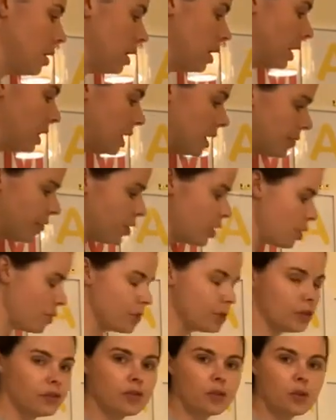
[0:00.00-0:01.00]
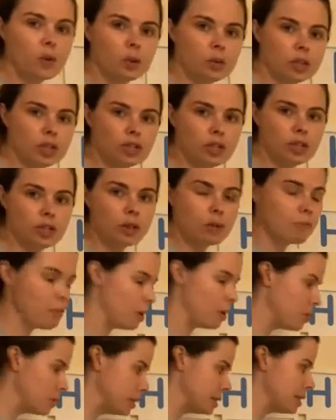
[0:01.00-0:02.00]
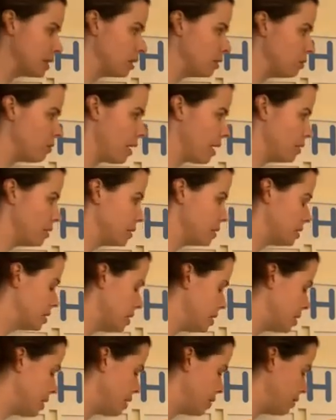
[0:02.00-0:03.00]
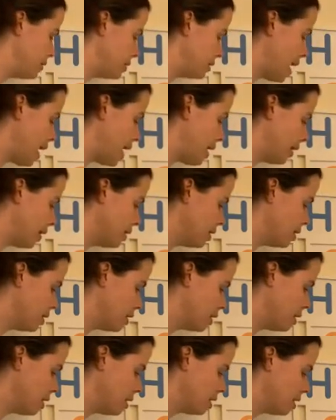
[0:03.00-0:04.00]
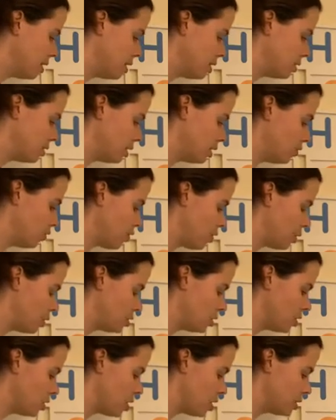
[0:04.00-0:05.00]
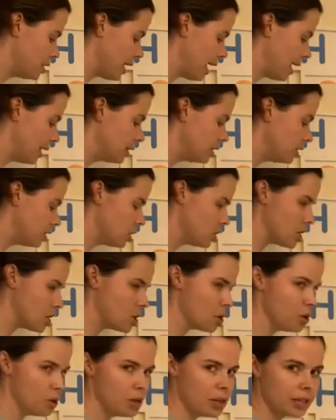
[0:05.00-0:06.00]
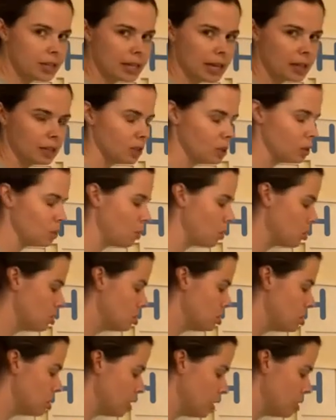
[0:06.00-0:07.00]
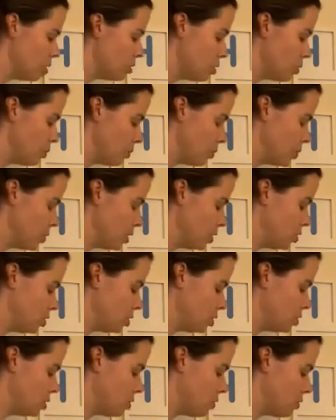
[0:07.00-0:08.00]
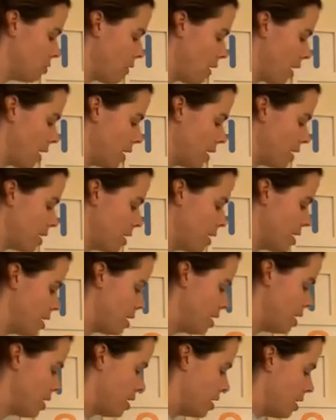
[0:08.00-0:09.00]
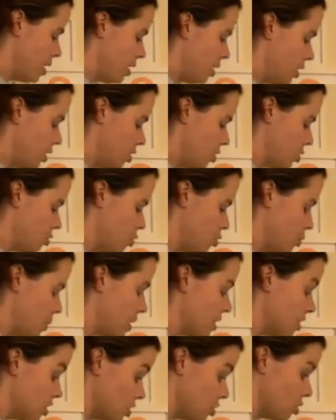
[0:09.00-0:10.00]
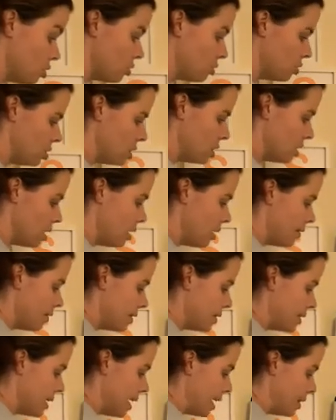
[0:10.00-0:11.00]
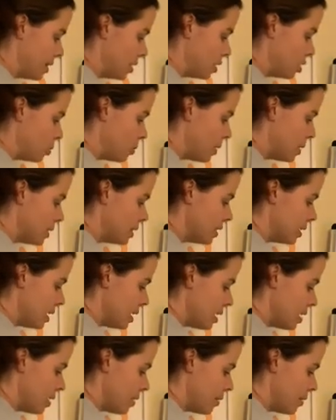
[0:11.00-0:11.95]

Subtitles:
And even though it's a 4-digit number, we're still rounding to the nearest 10. So let's focus on our 10s, and the units tell us what to do, the digit to the right. So 22 to the nearest 10 is 20.